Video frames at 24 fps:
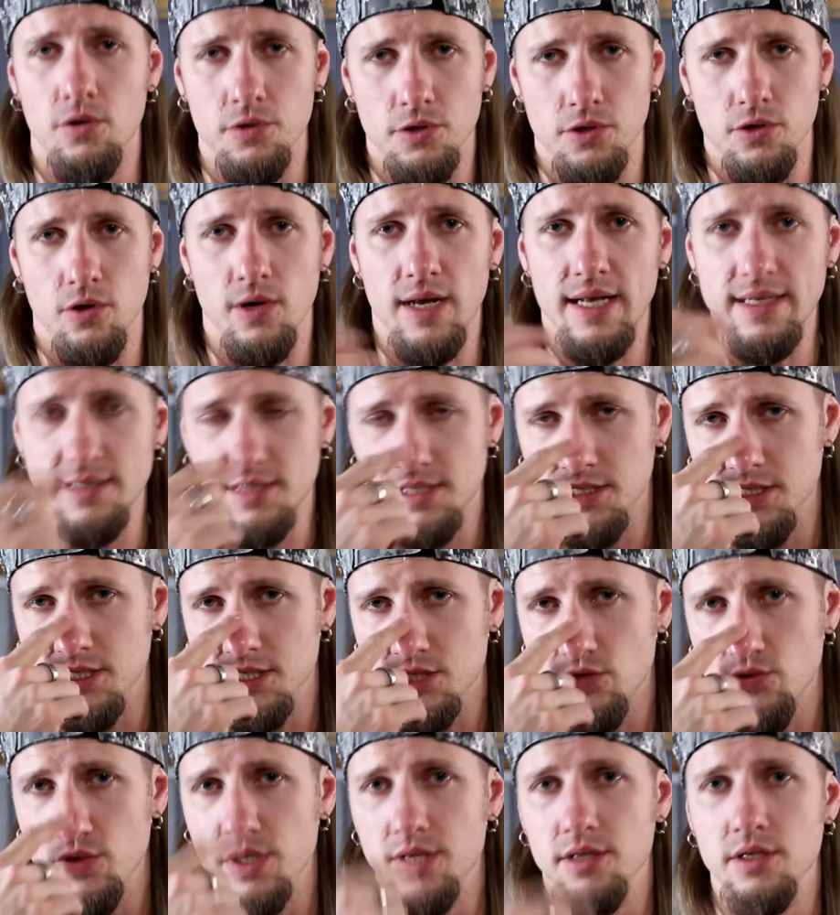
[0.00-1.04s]
on your LCD
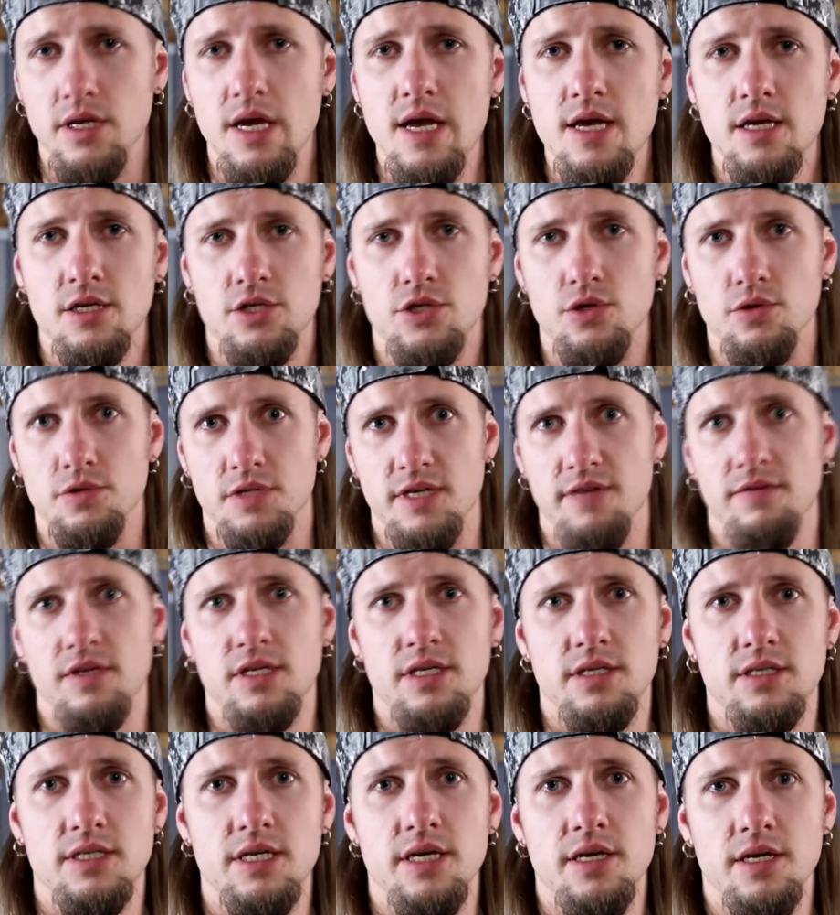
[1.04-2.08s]
screen. So
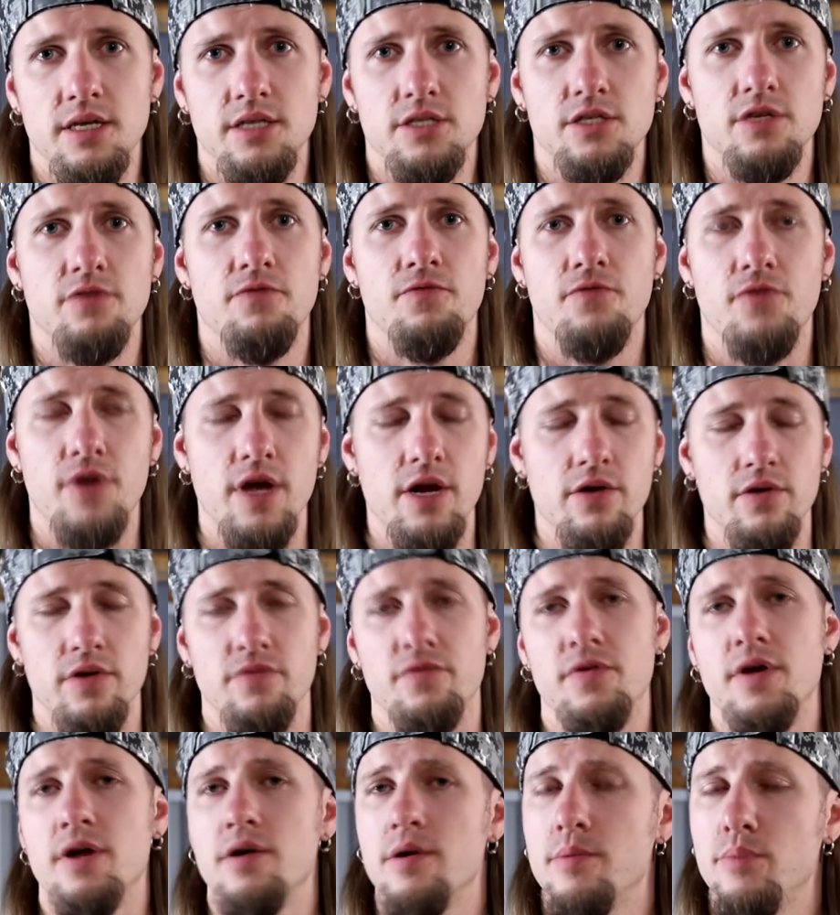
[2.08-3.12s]
70D is a very,
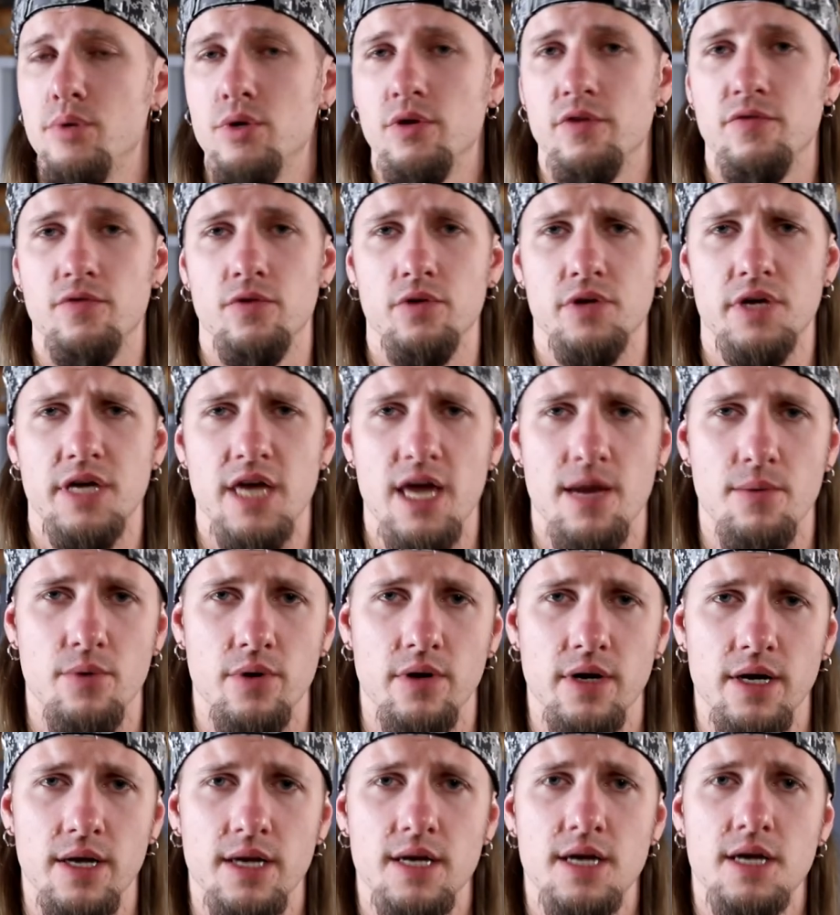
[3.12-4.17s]
very beautiful
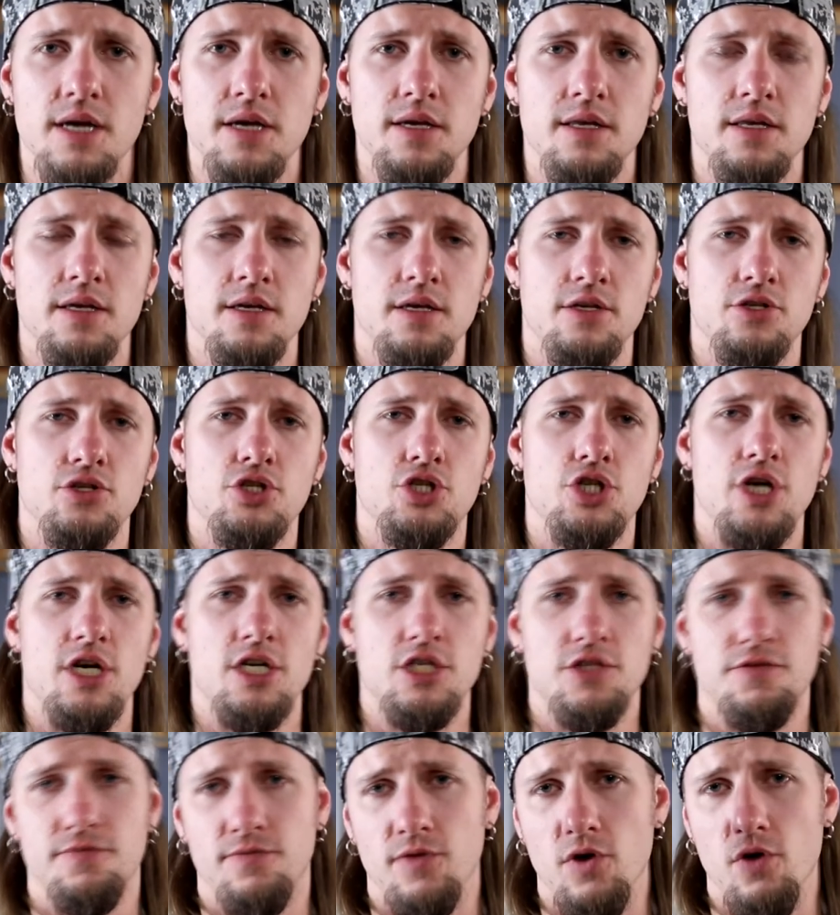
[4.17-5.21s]
camera
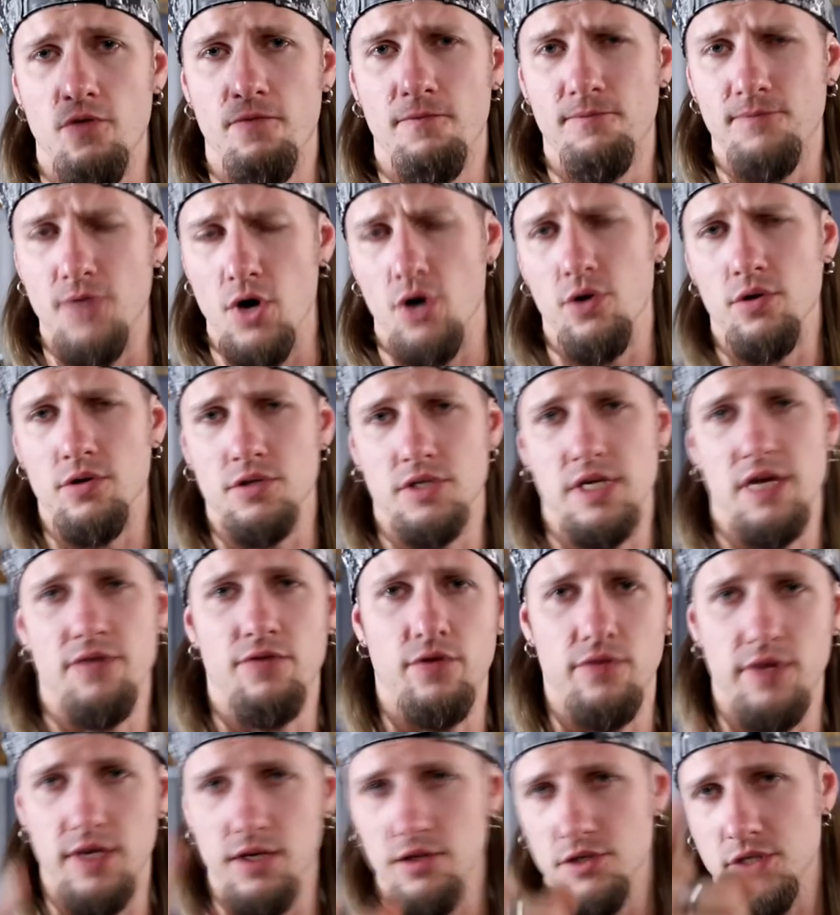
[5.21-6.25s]
just for photos, and
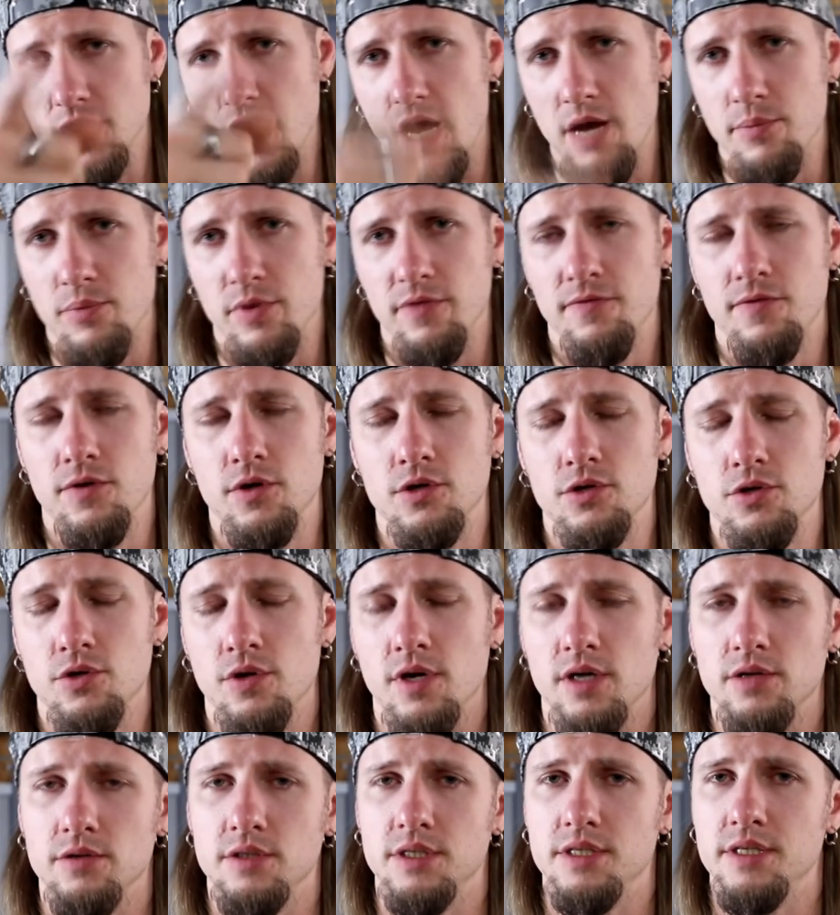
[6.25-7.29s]
for videos I prefer
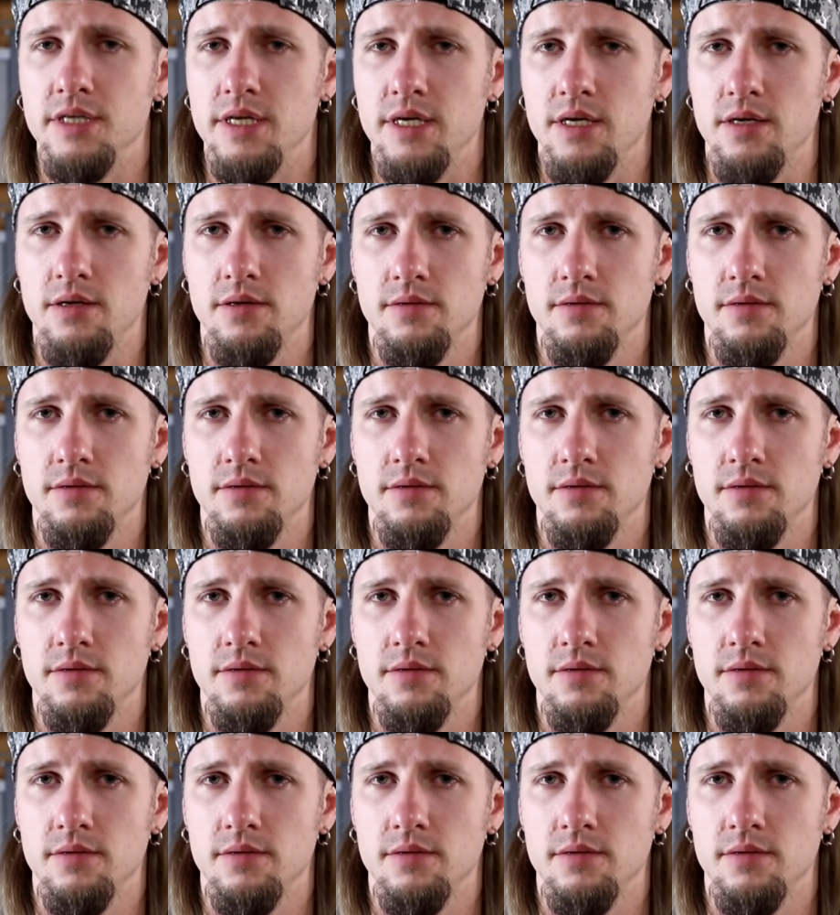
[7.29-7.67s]
200D.